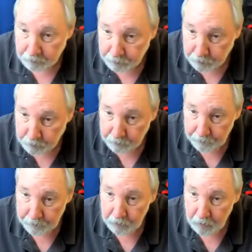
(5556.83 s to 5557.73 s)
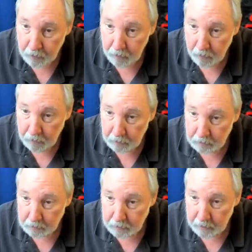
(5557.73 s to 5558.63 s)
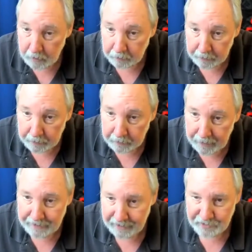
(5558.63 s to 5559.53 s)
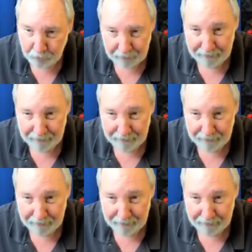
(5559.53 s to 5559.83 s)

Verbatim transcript: All right. Hey, that's what